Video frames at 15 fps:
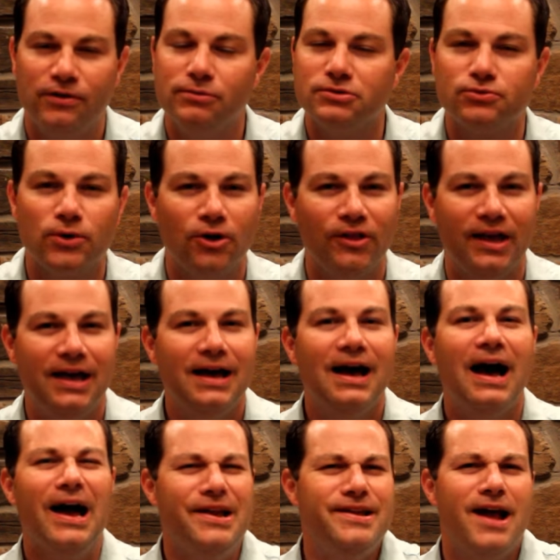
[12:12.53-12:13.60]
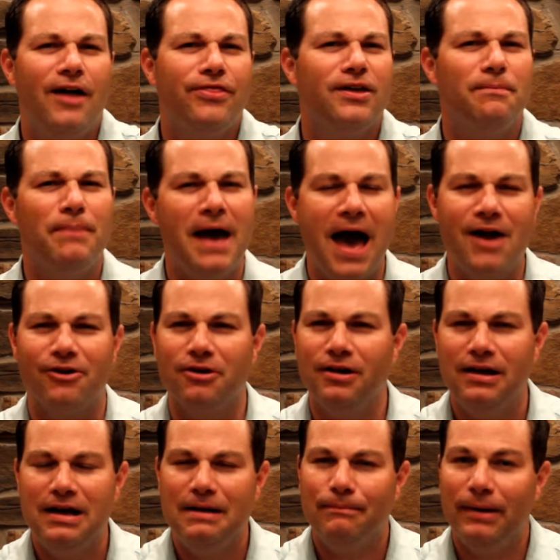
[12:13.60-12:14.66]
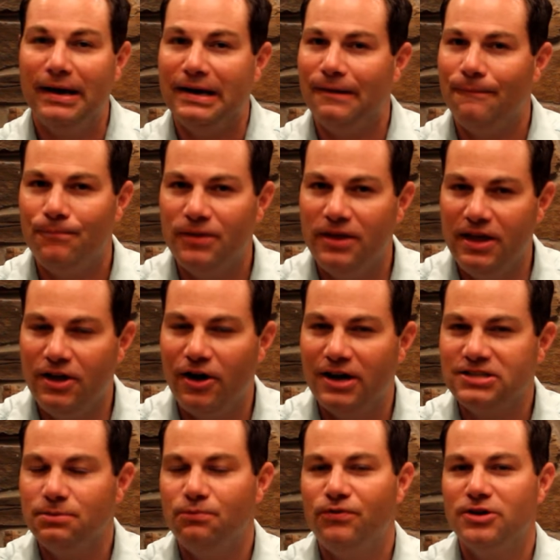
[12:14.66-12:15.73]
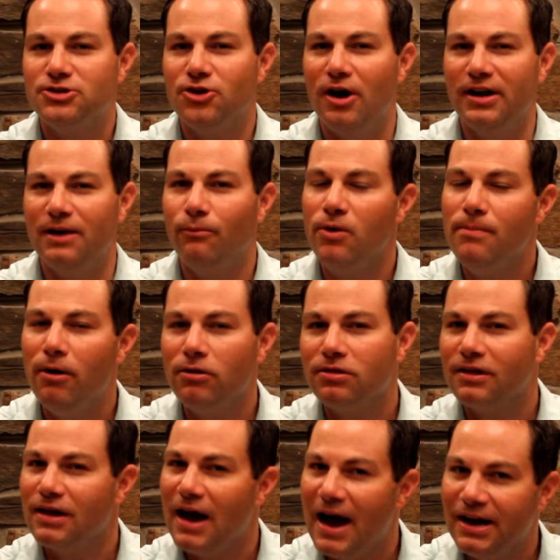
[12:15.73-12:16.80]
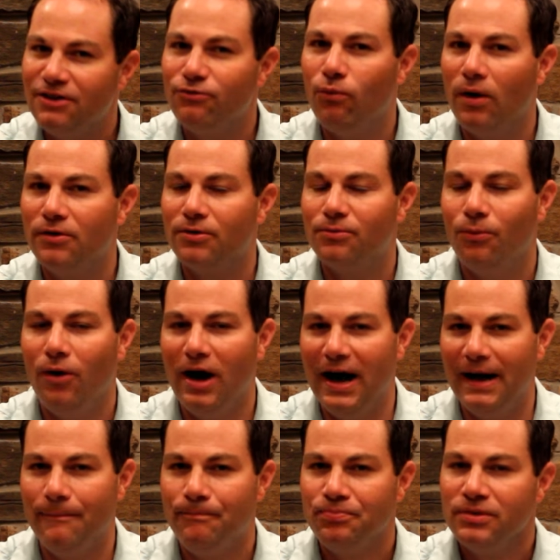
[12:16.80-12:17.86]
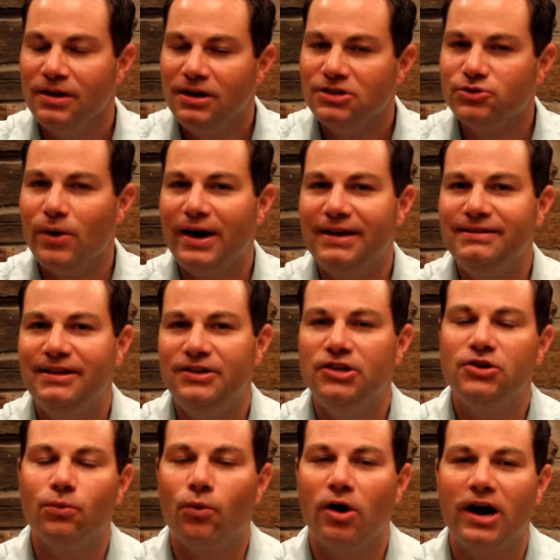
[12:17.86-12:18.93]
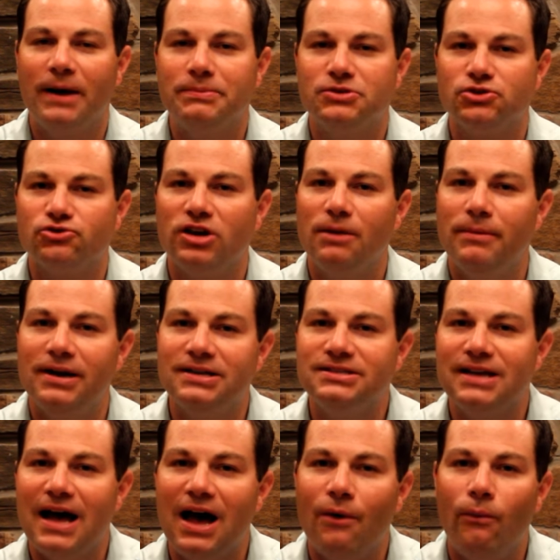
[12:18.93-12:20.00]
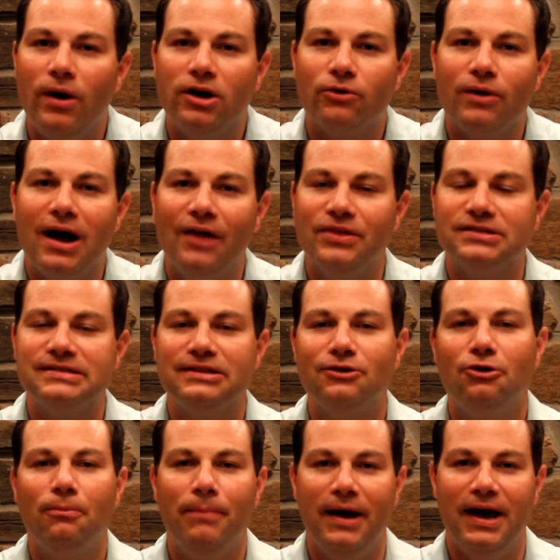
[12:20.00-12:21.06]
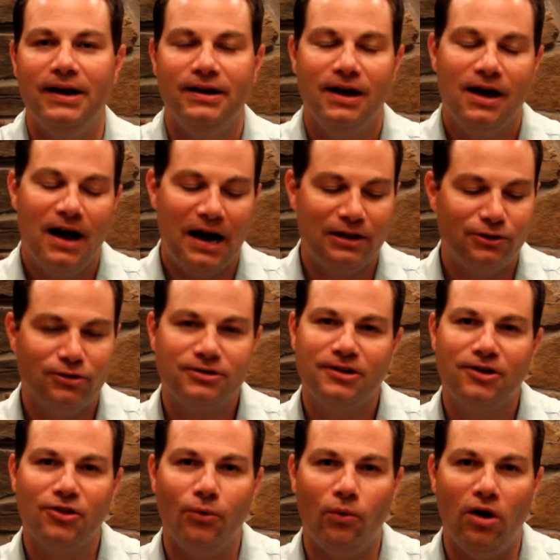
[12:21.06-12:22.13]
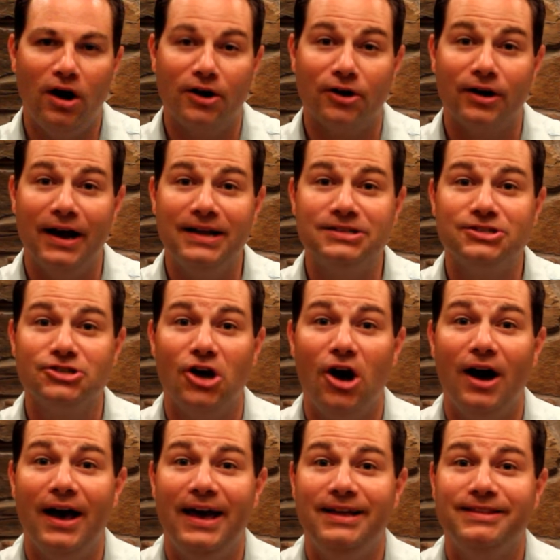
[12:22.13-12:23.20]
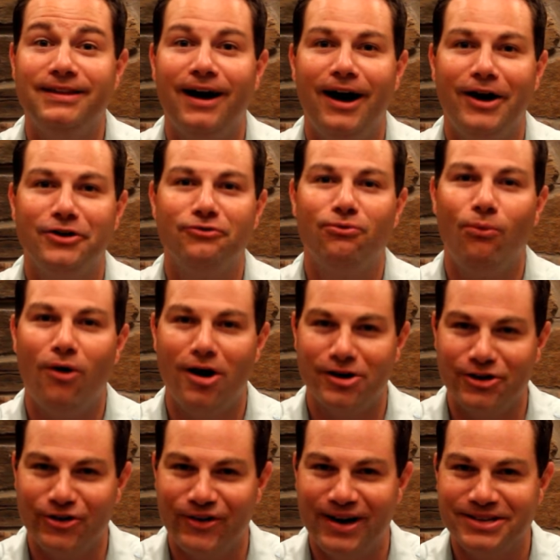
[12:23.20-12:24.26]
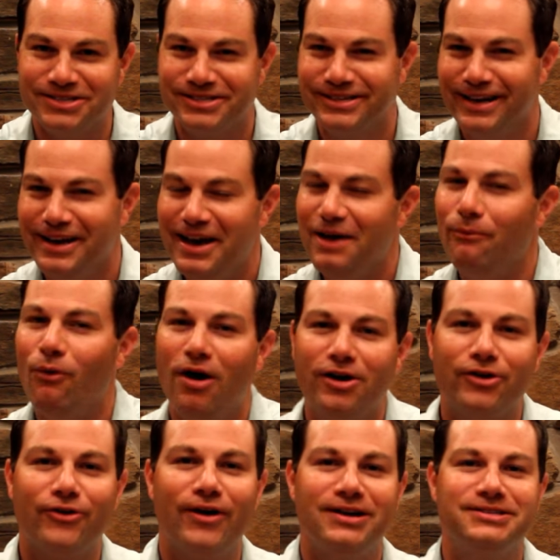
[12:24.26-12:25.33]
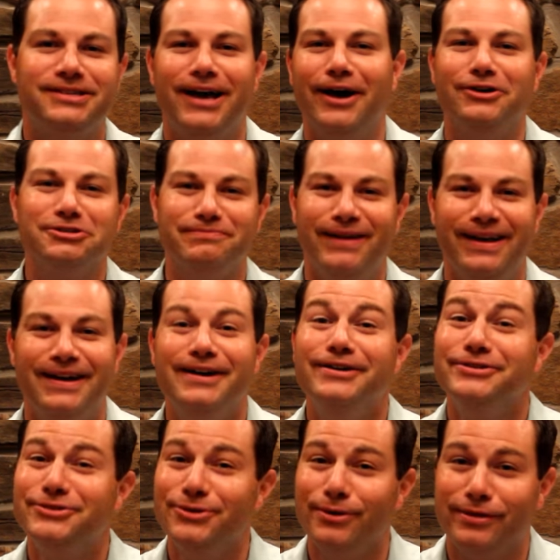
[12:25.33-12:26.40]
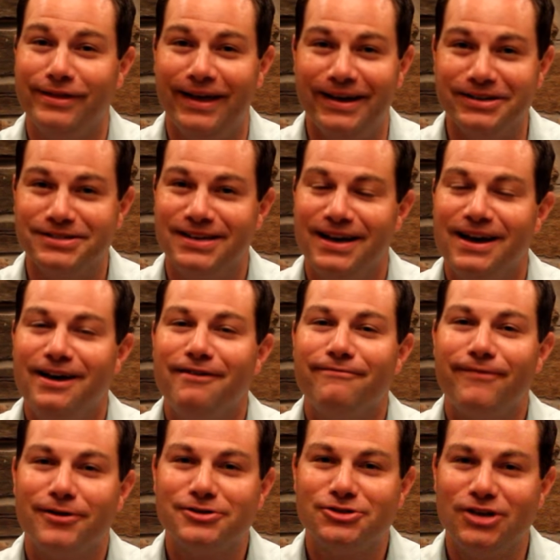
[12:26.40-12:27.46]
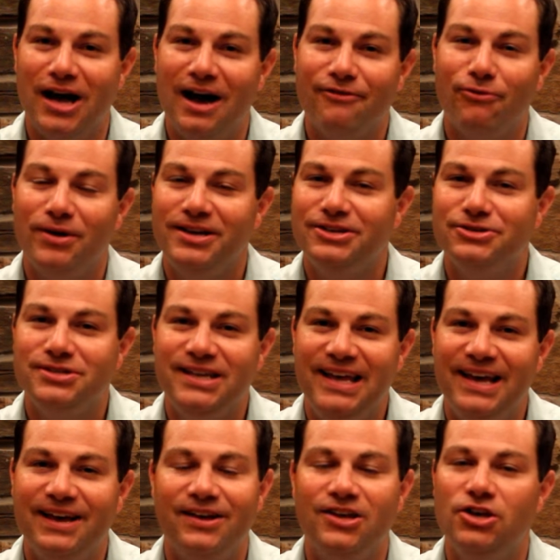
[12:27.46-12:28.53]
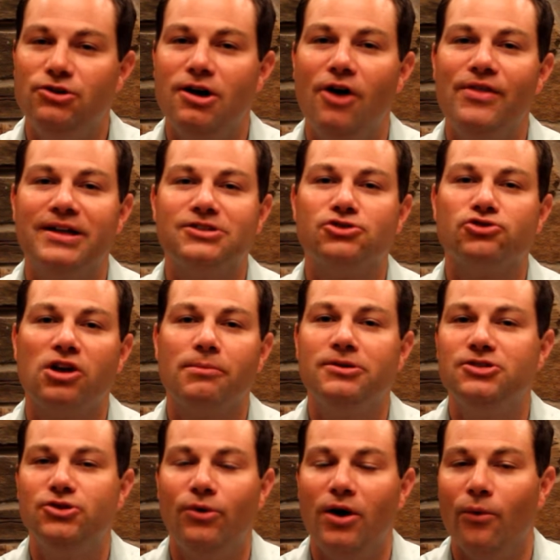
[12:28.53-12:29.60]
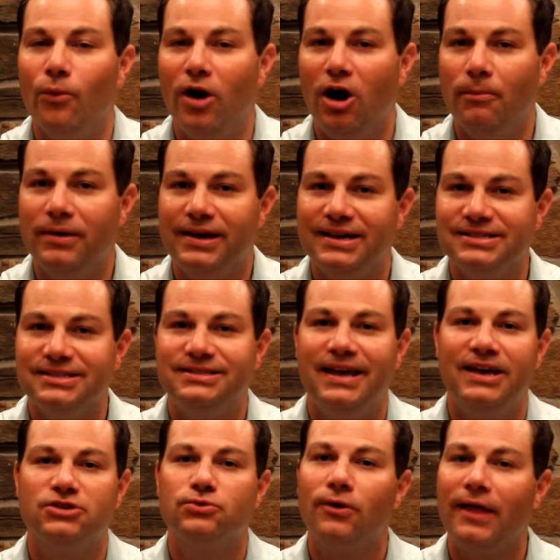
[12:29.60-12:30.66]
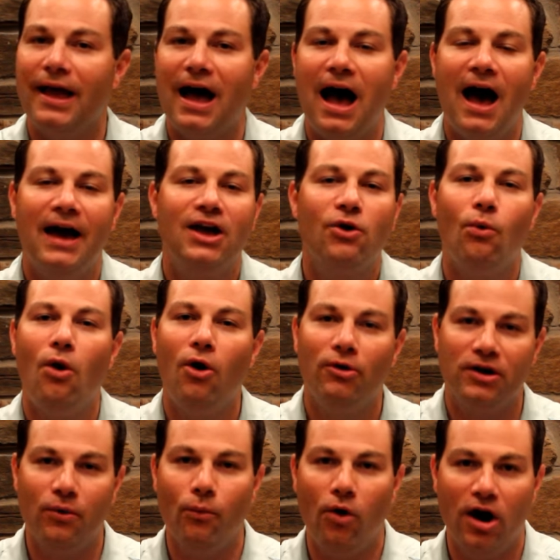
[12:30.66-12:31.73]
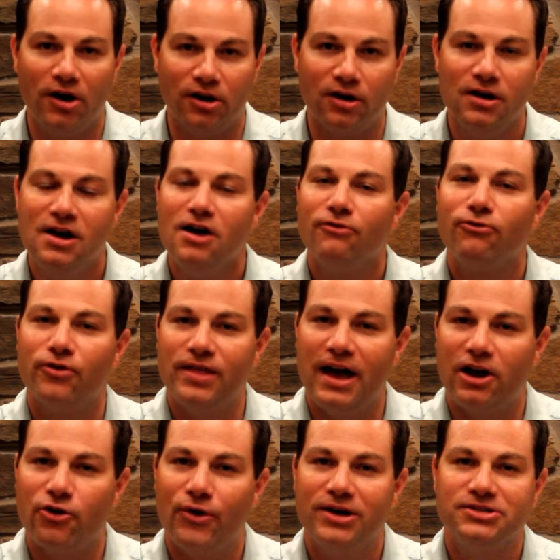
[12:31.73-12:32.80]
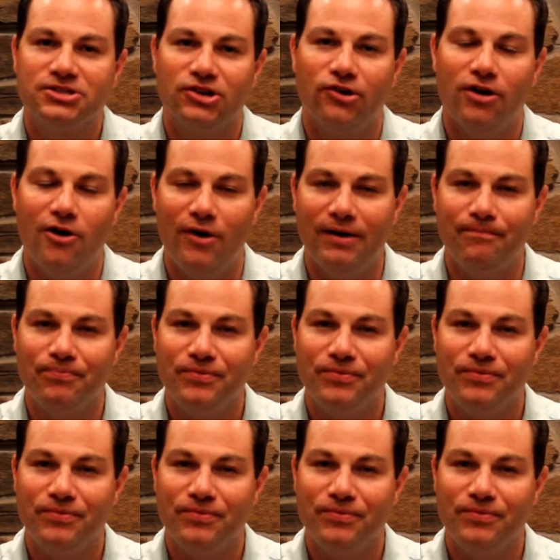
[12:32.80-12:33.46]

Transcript: It was really a nothing pattern, but he caught some fish on it. We both kind of wondered why. So I continued to work upstream and as I went around this little bend, I looked into the water and saw a ton of watercress. And watercress tells me two things. First off, when you see it, you know that stream is doing well because it takes really high quality water for that cress to grow in.